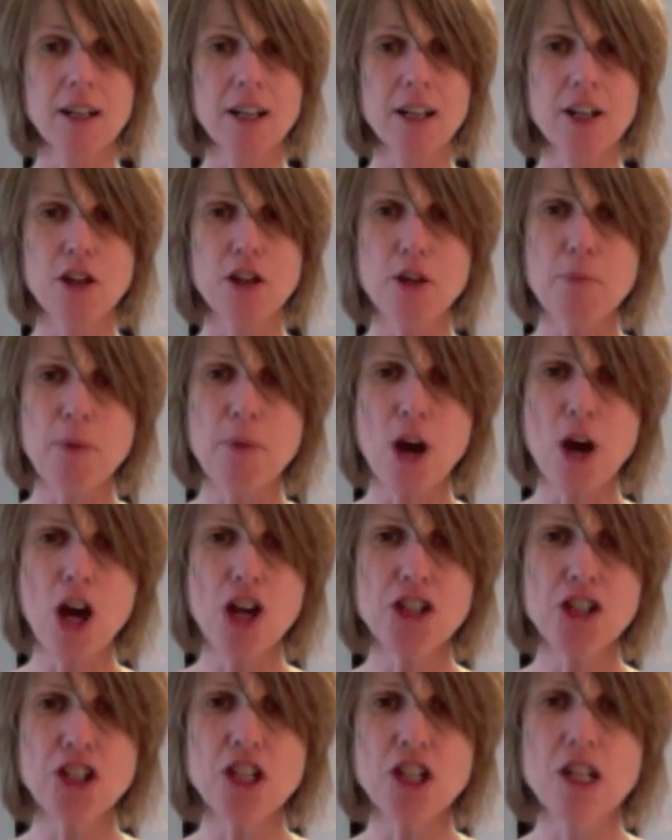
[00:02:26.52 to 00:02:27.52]
You know, the
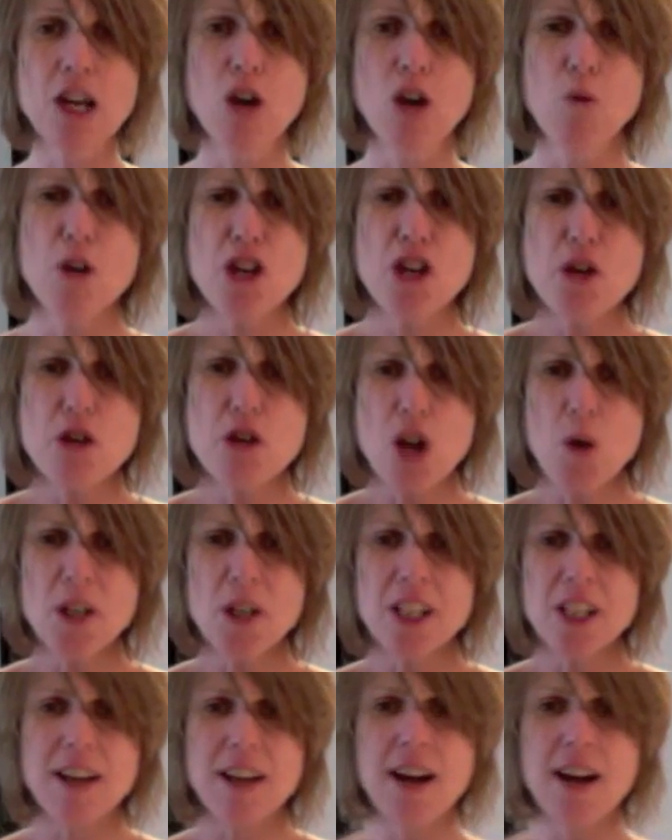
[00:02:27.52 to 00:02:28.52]
person, when you go on
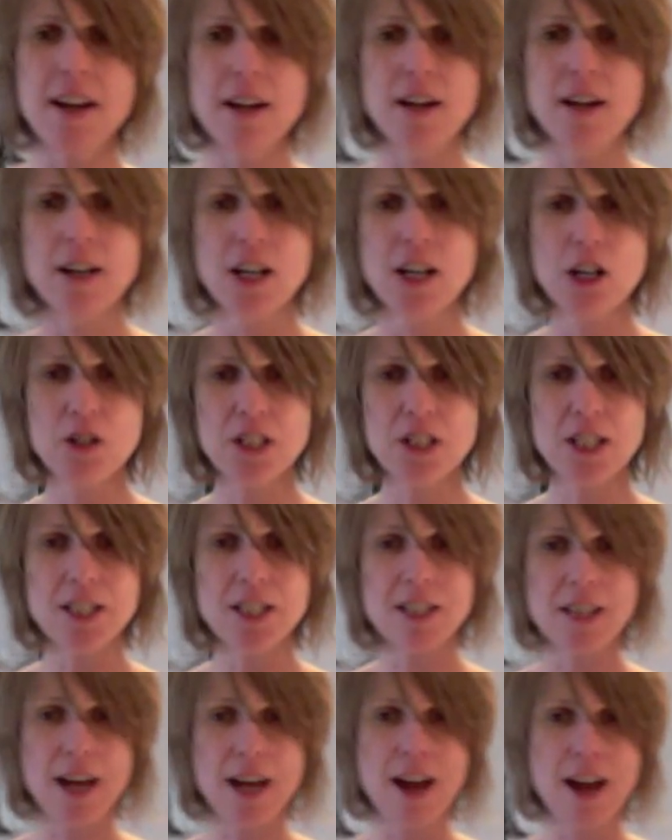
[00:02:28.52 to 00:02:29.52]
a diet, who
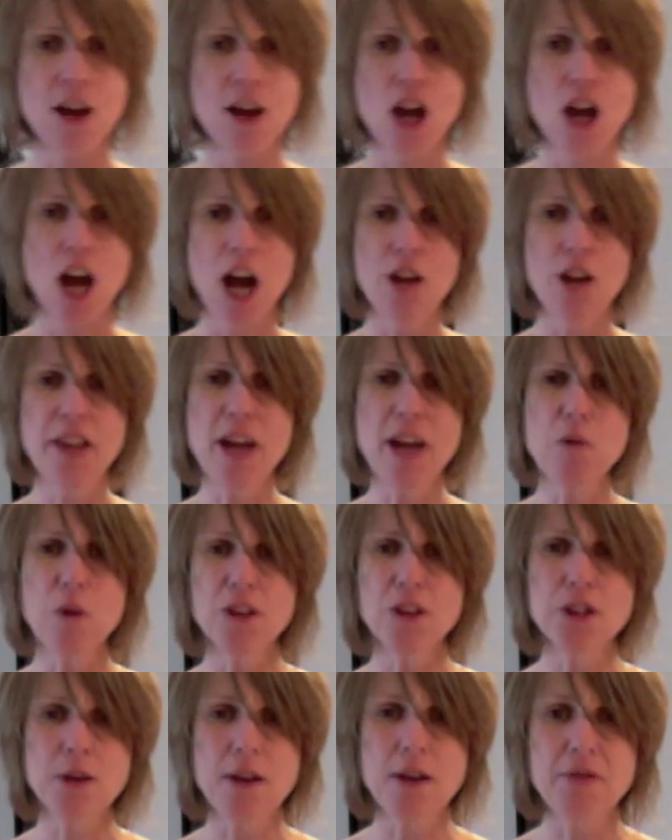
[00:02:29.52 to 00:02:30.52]
sits there and they
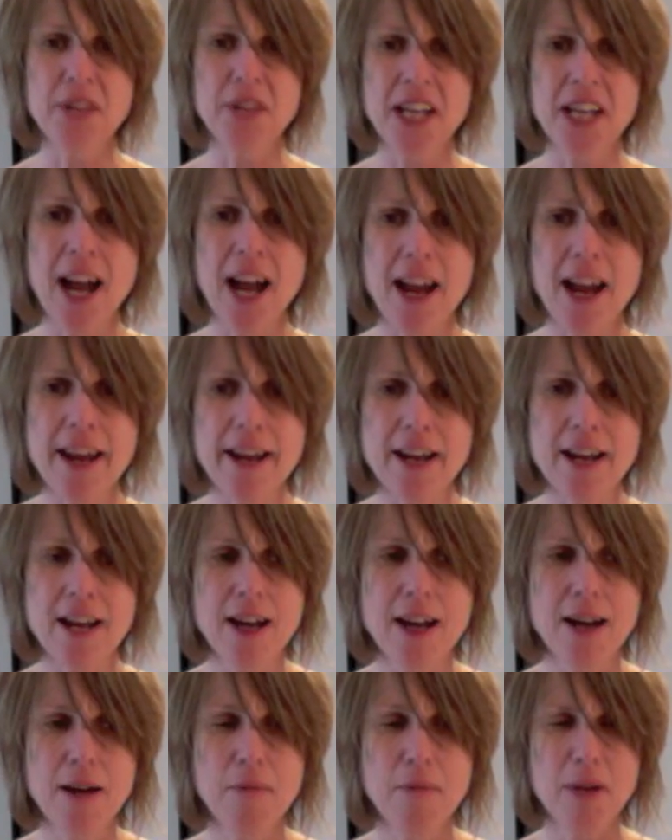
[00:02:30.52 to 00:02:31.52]
want to have the cake,
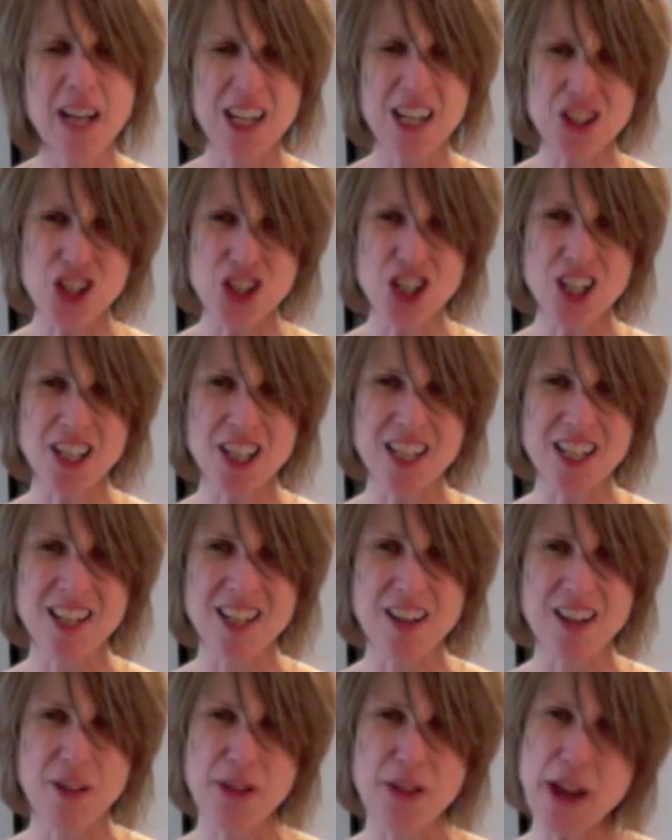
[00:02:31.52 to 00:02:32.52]
but actually
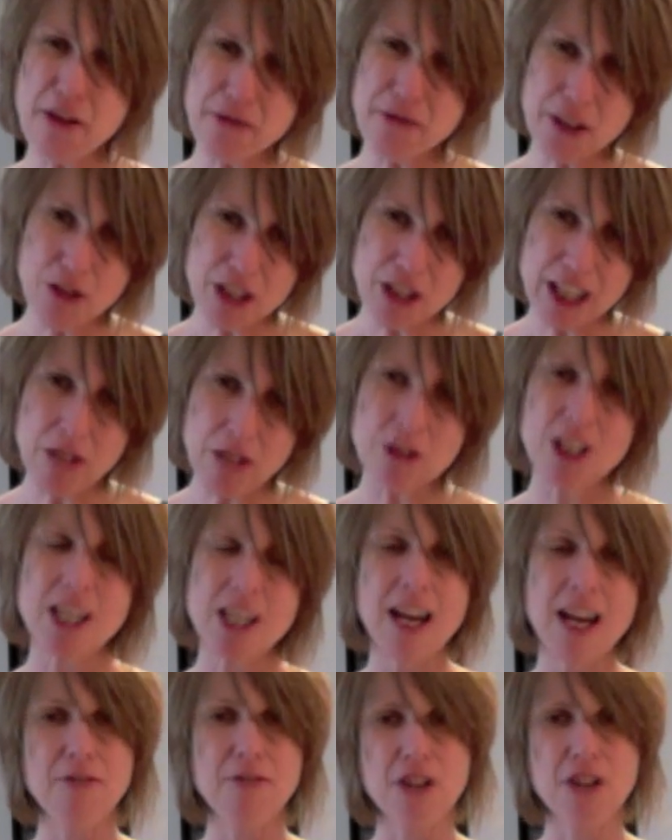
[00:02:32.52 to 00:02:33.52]
they feel guilty
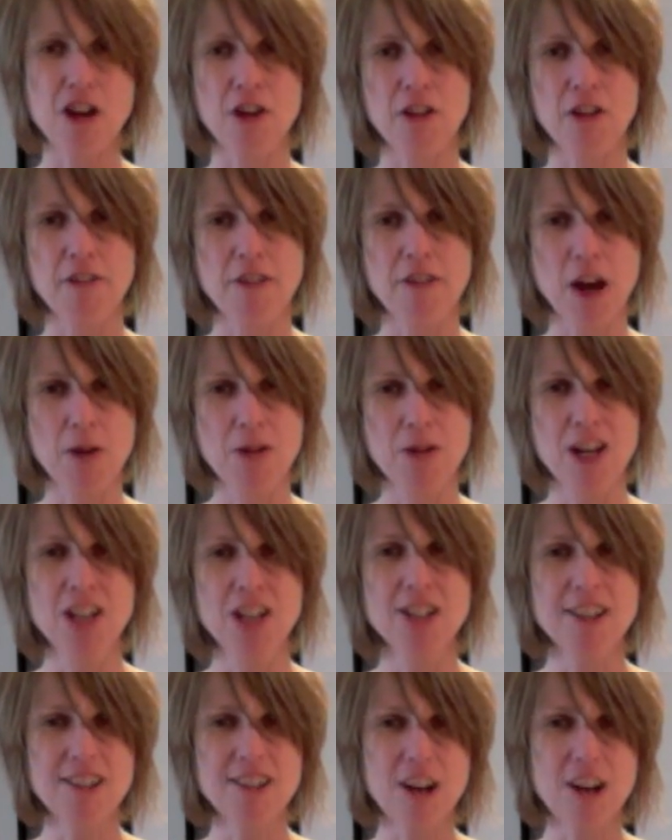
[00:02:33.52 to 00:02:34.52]
having it on their own.
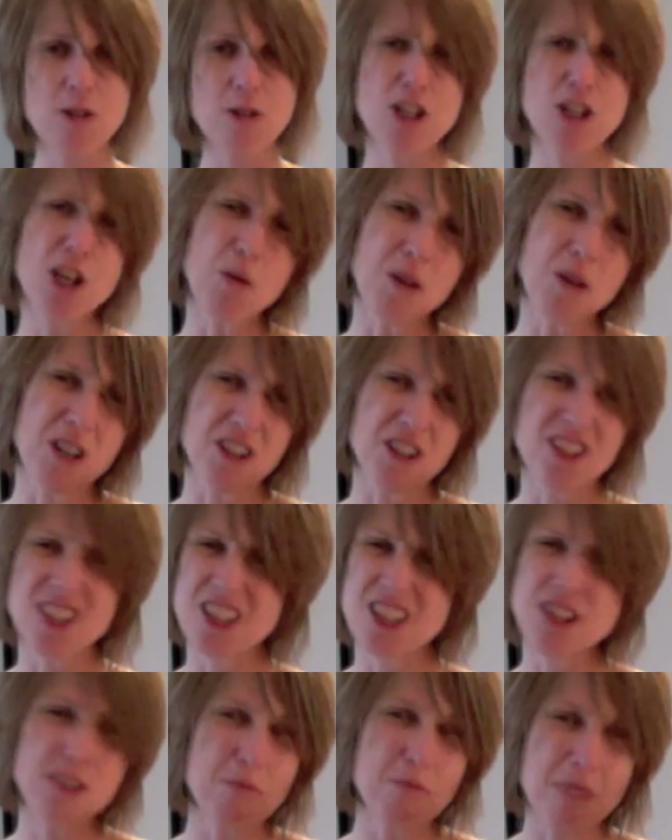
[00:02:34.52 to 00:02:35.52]
So they'll go, go on, it
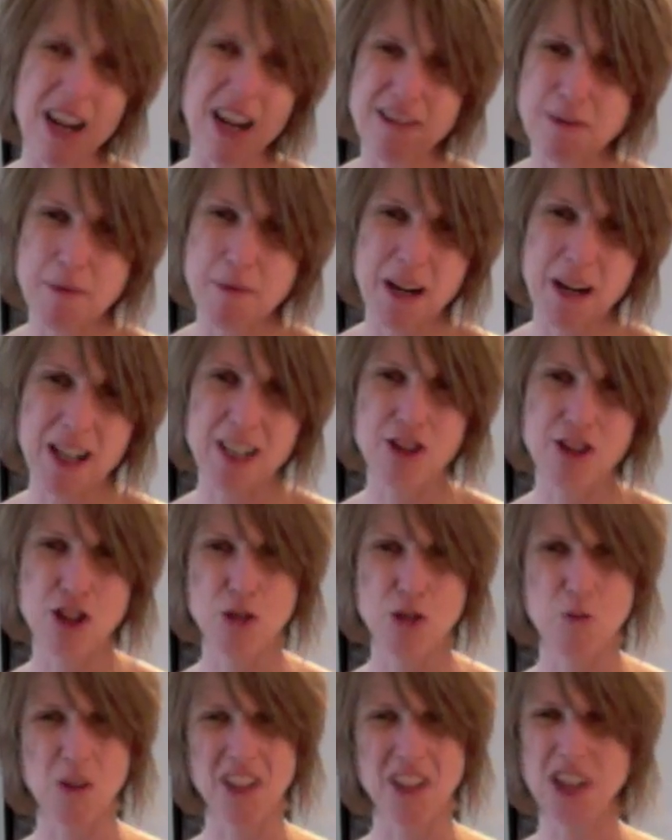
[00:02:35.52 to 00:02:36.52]
doesn't matter about it,
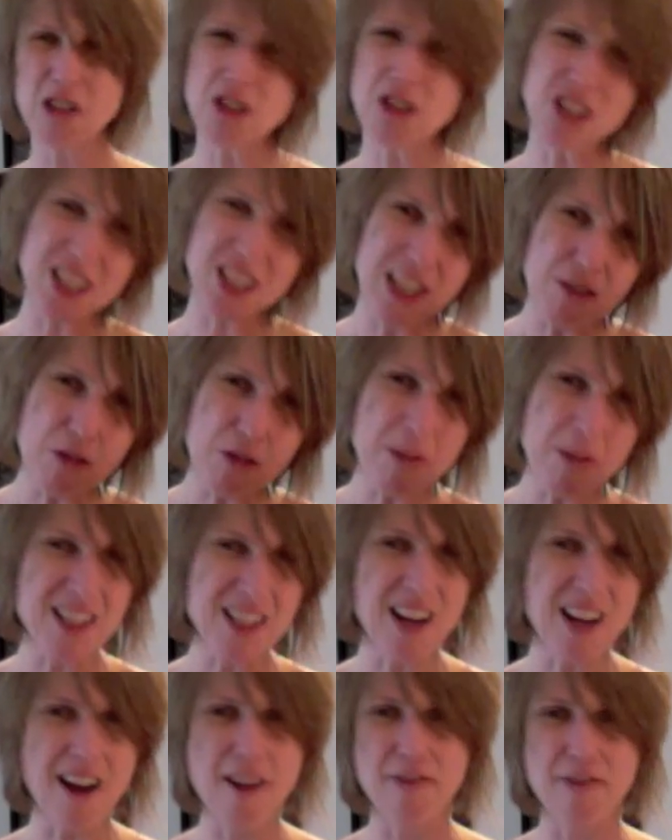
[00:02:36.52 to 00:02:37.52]
just one. I'll just give up your
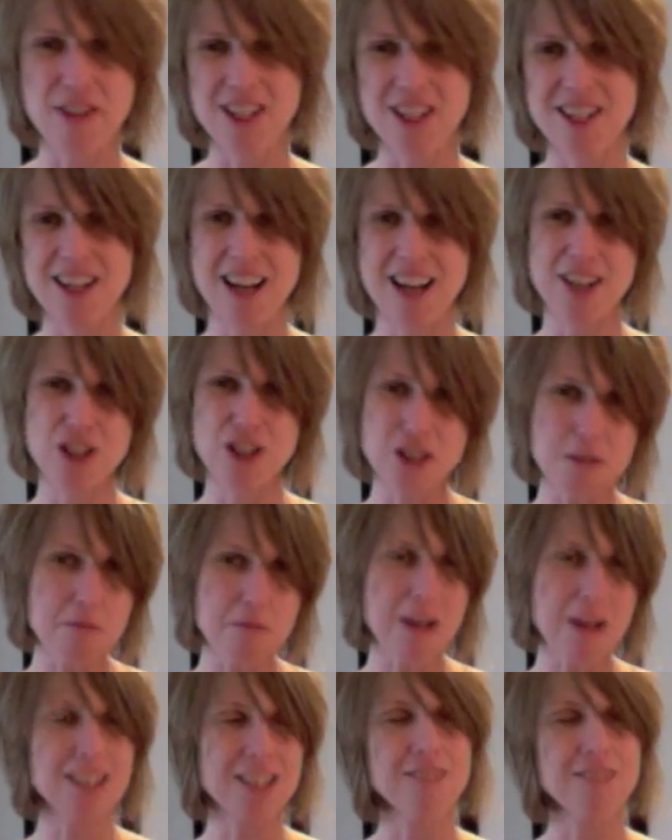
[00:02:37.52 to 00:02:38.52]
diet for today, it doesn't
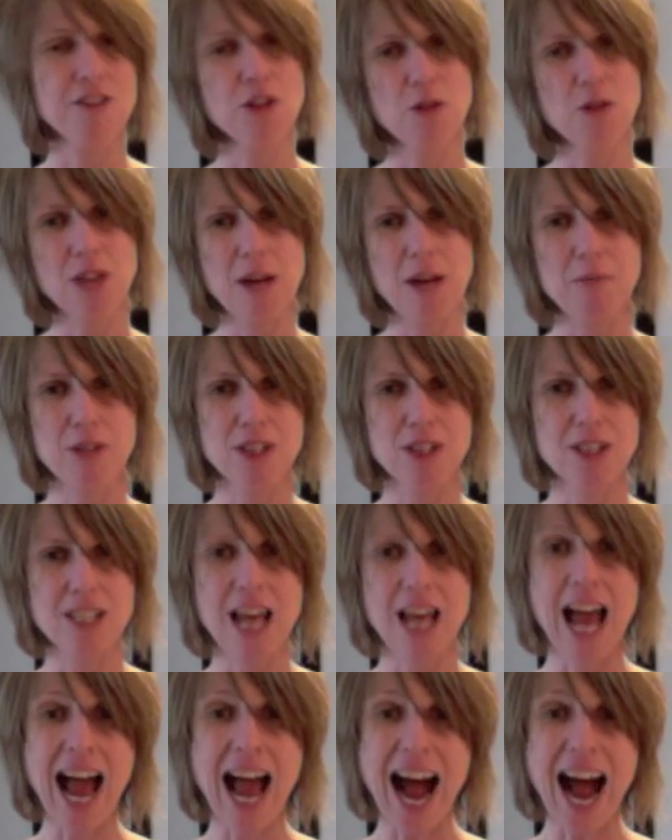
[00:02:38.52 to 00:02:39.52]
matter and all that business.
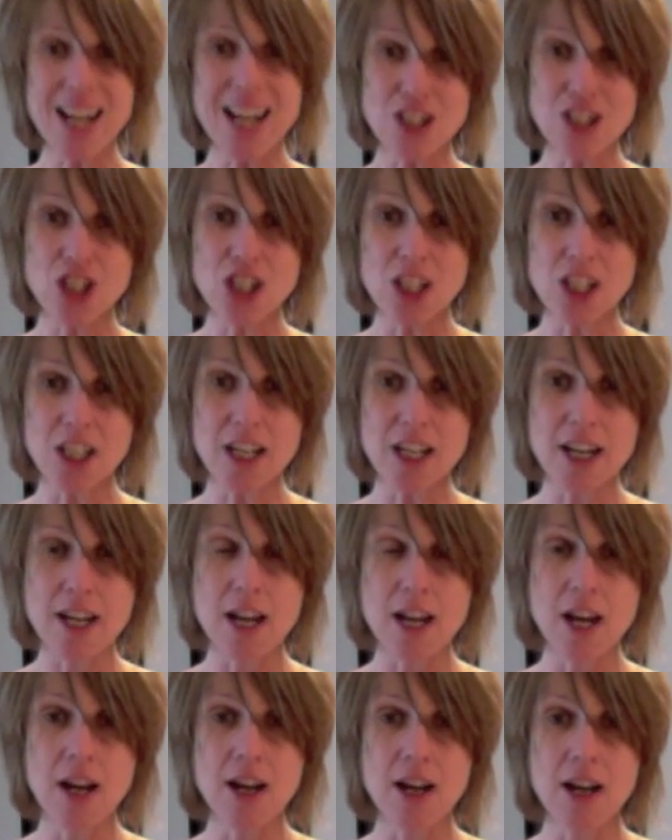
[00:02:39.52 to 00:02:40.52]
Actually,
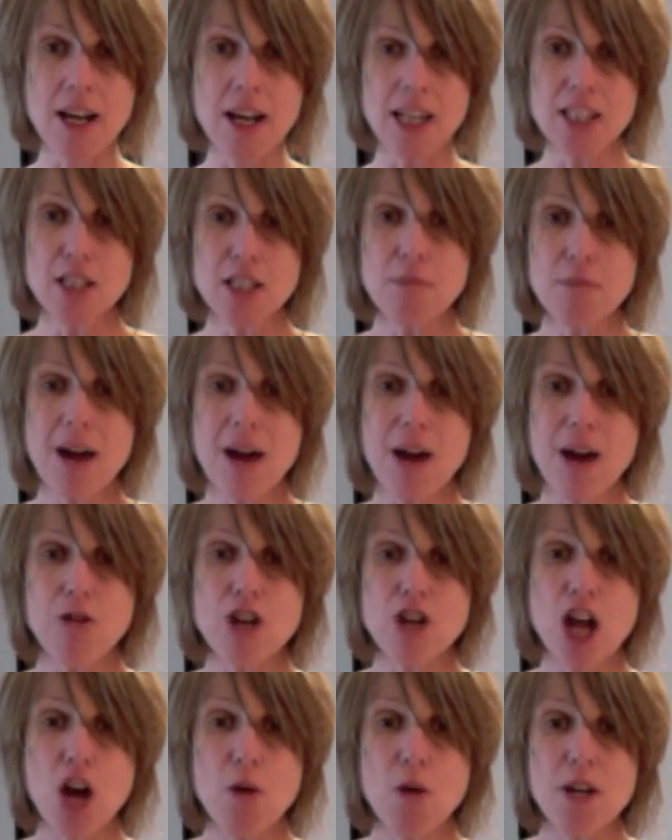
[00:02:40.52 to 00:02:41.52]
it's about
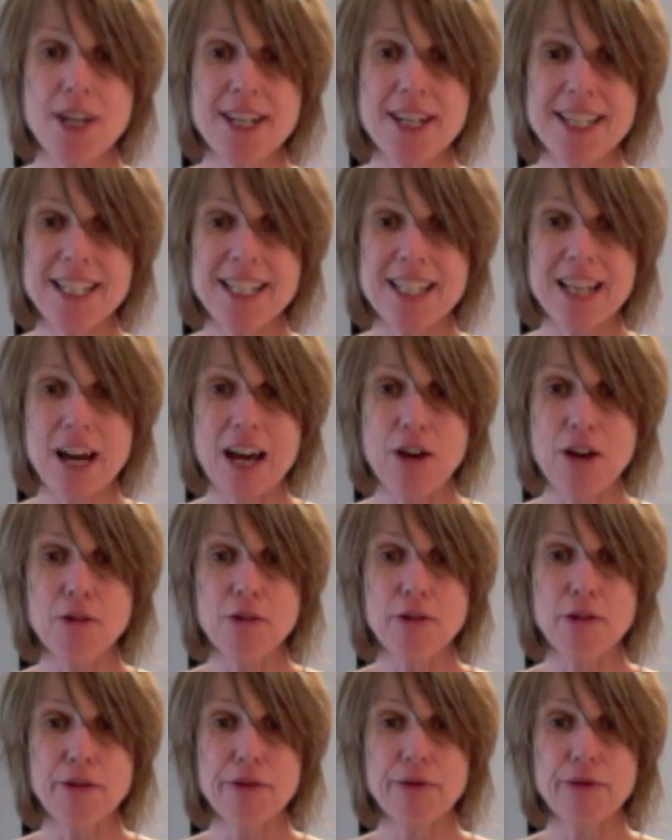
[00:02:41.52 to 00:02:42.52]
knowing
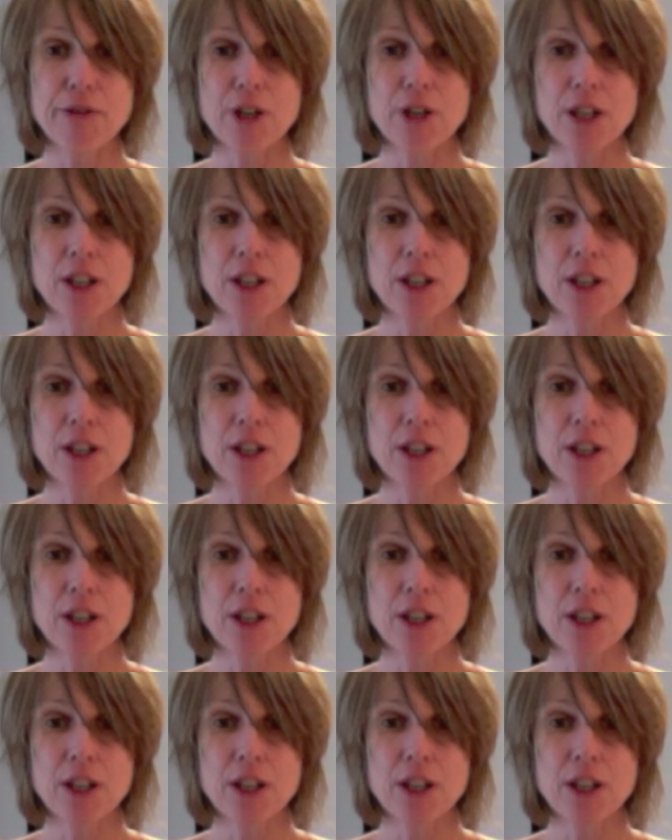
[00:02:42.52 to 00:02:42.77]
yourself.